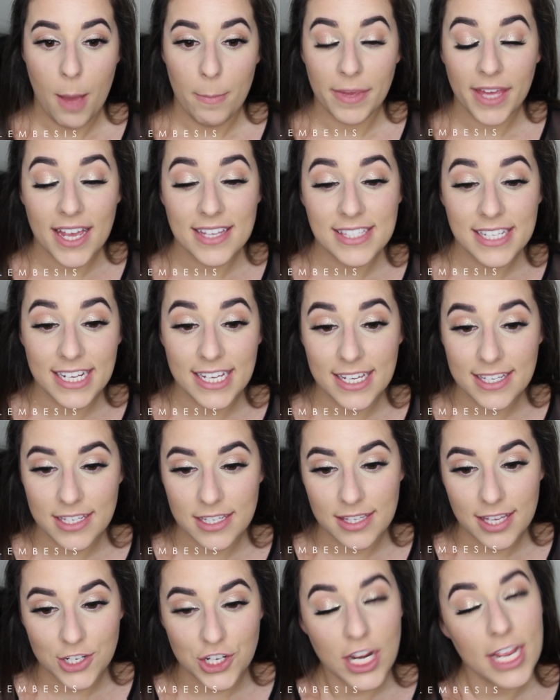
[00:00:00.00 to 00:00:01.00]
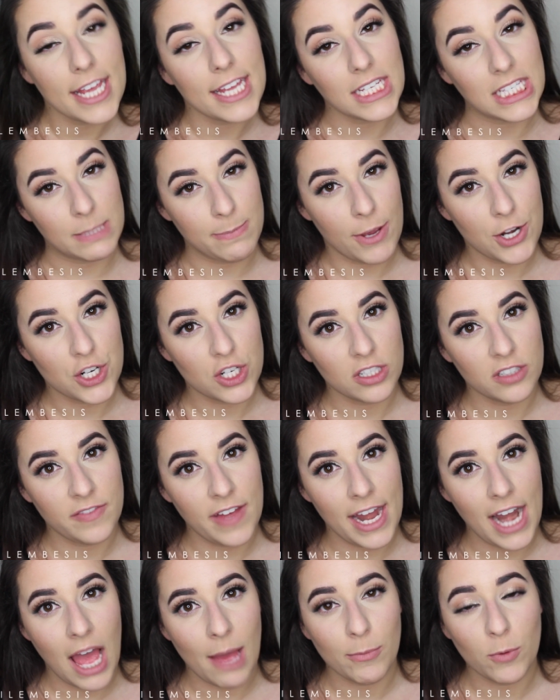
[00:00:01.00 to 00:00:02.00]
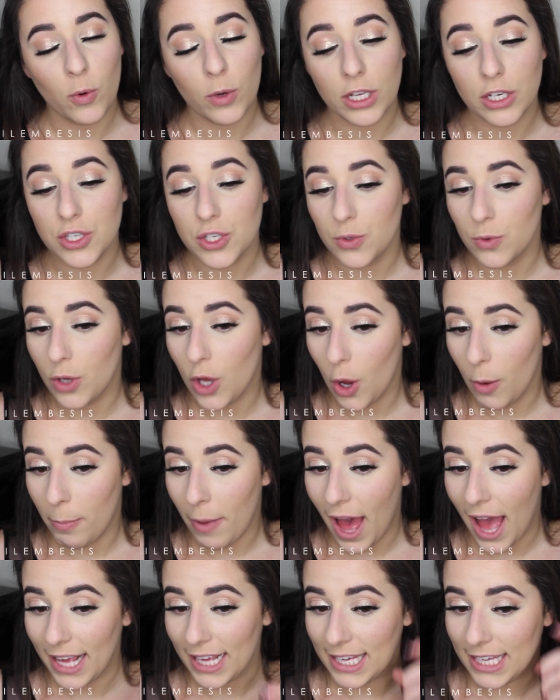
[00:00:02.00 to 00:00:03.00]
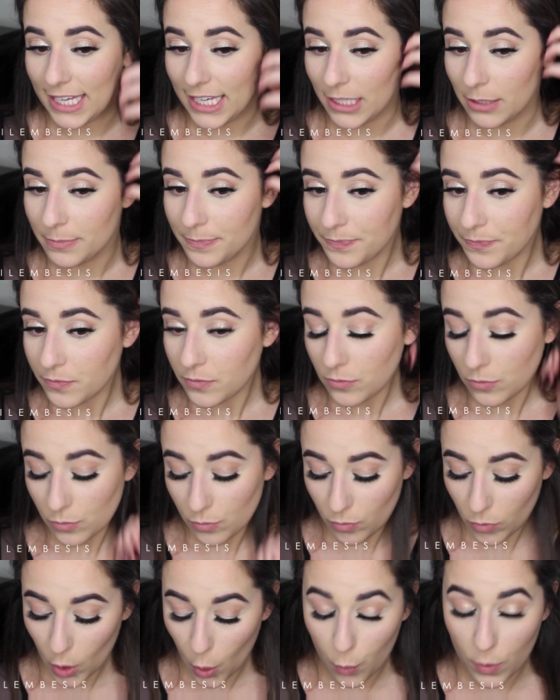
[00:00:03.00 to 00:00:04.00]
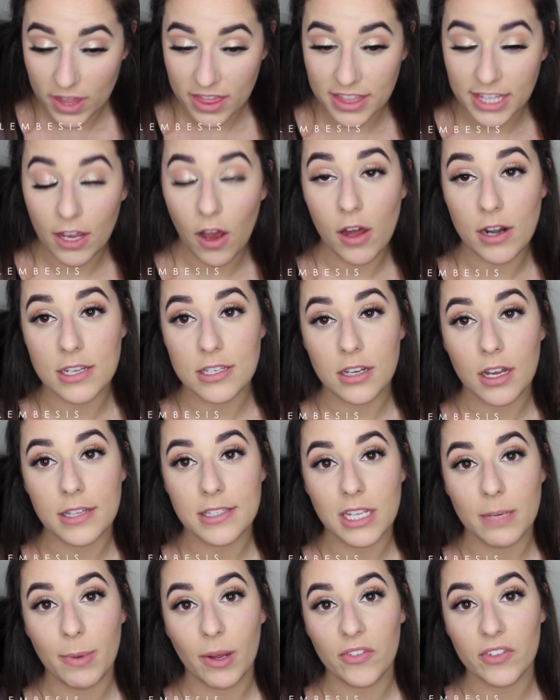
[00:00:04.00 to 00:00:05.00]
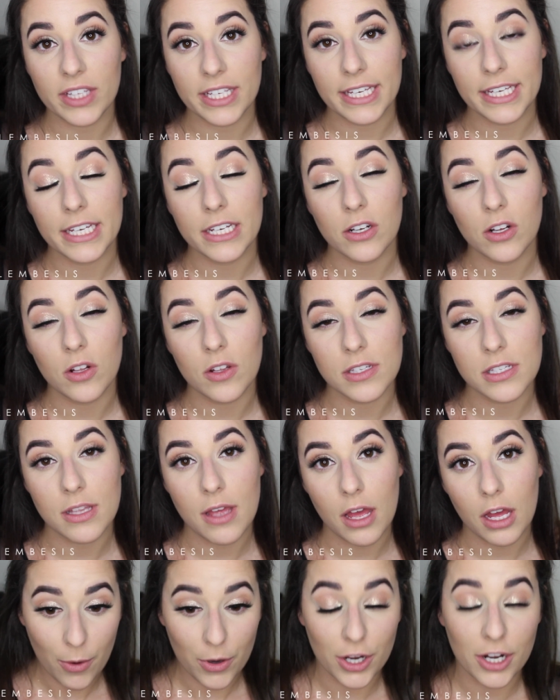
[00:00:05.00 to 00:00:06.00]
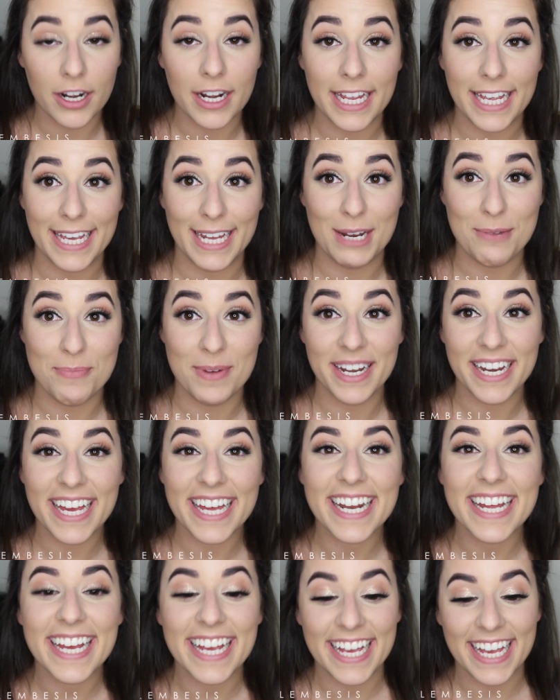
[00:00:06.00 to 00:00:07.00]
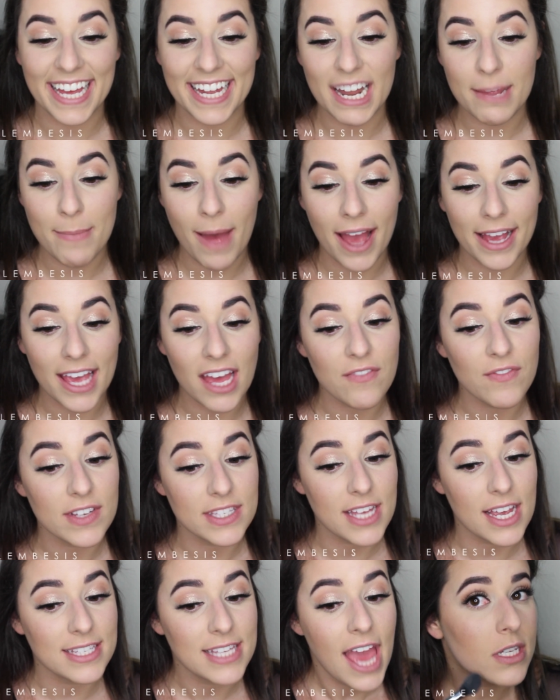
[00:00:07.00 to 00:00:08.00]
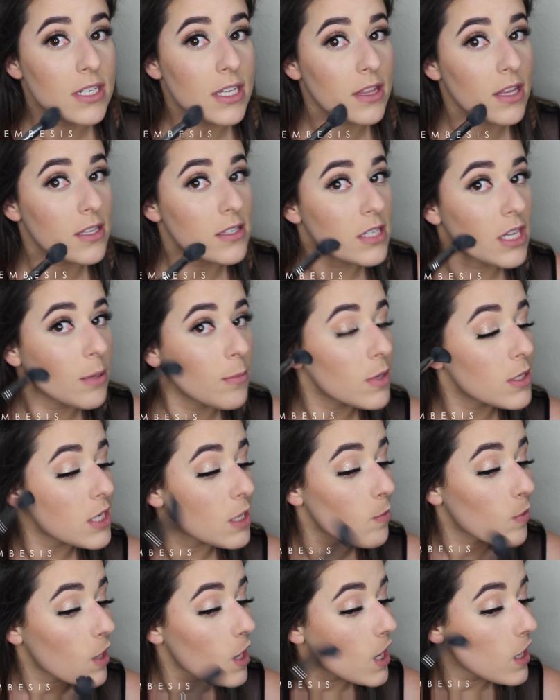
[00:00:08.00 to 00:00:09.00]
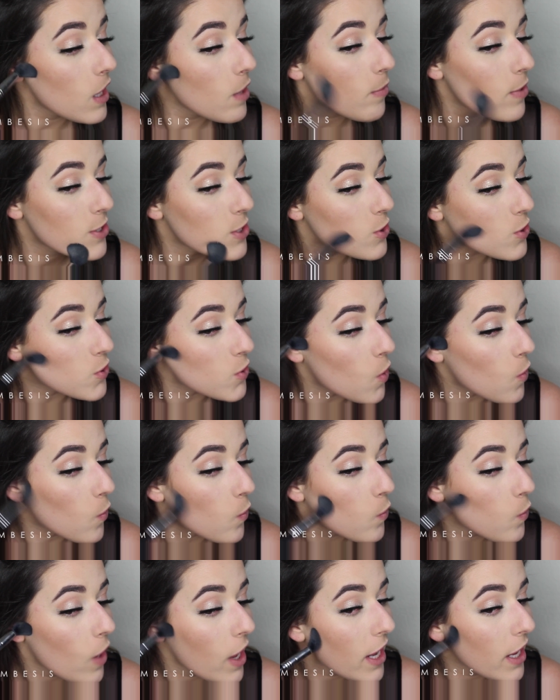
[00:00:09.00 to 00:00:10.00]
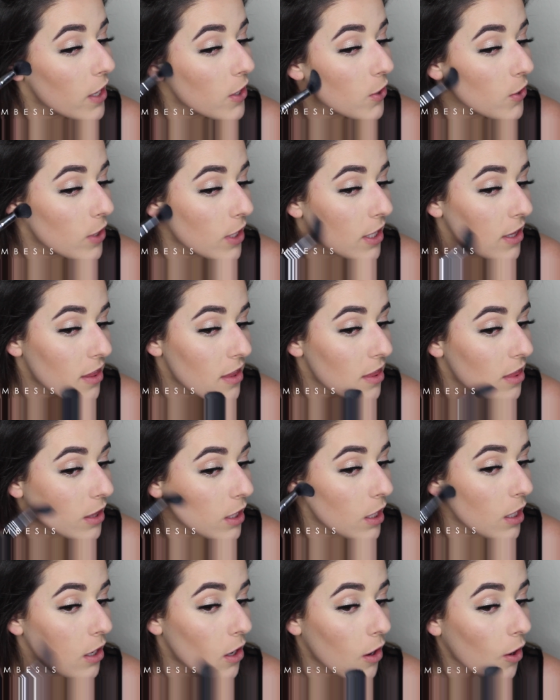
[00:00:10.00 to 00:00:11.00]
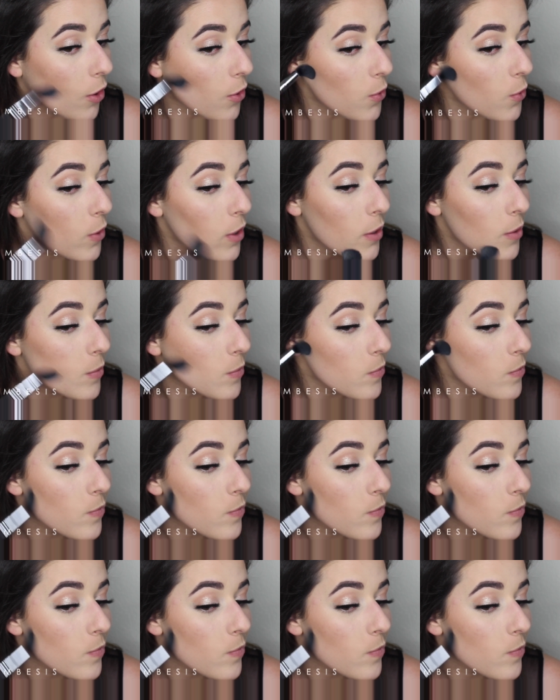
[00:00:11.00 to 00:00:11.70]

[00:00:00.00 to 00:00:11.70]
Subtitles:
Because it is such a special event, I'm going to go back in with the Anastasia Beverly Hills powder in Banana and a MAC Emphasize. I'm gonna take that same tapered highlight brush and just go right underneath the contour.